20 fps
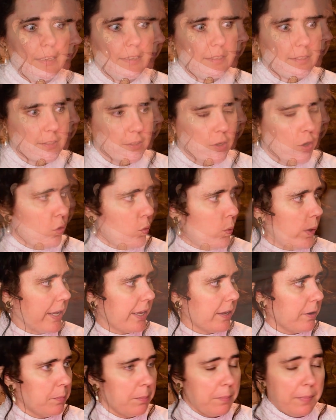So we
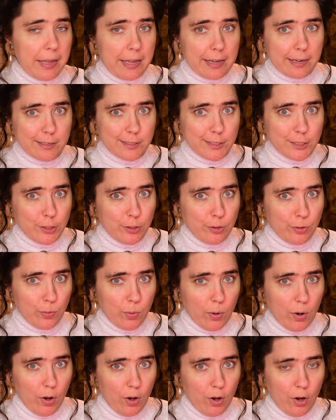come back
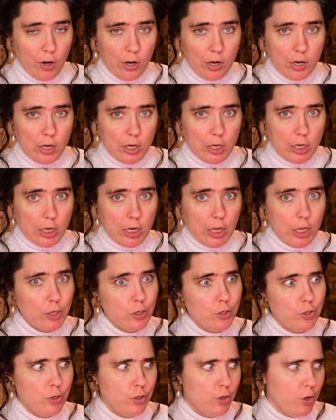to our
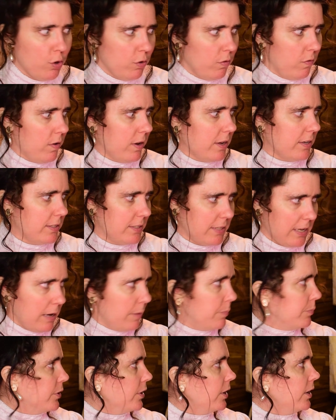Nova
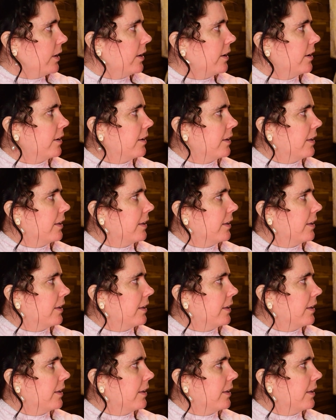Tabula